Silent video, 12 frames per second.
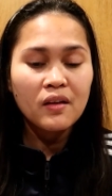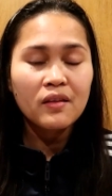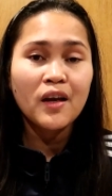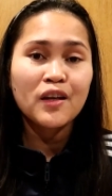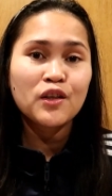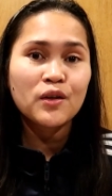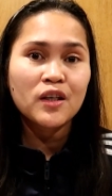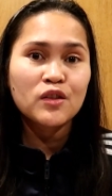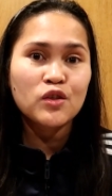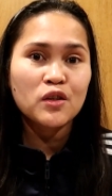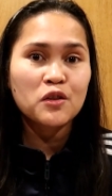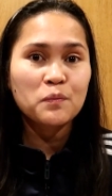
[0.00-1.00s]
then you
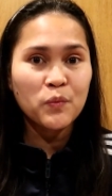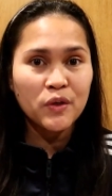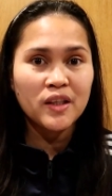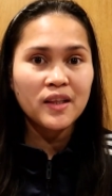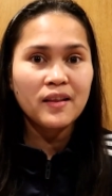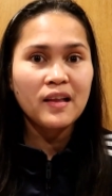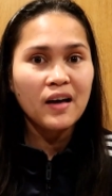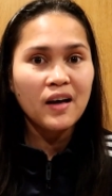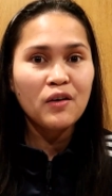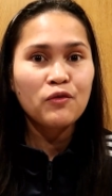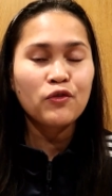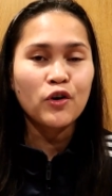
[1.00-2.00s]
can just print
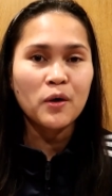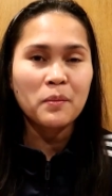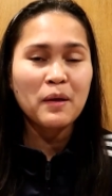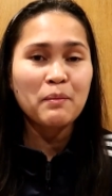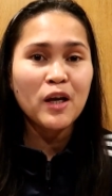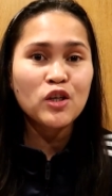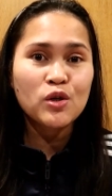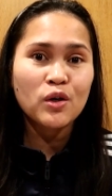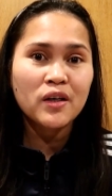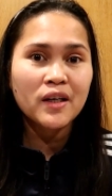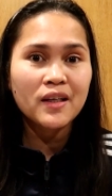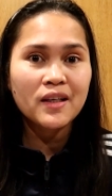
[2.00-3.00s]
the form and make
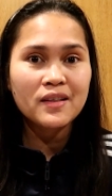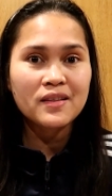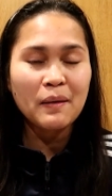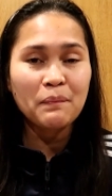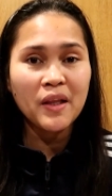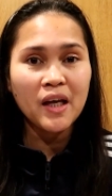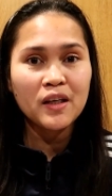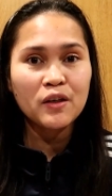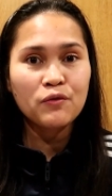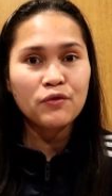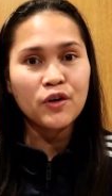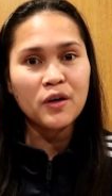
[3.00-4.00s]
sure it is
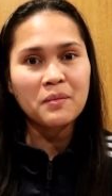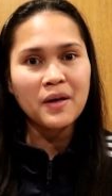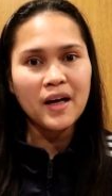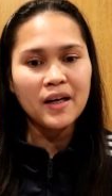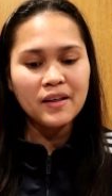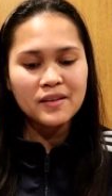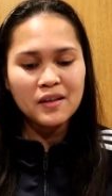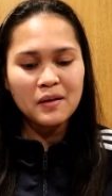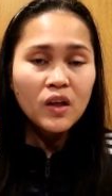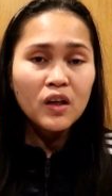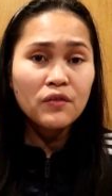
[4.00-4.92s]
updated form, guys.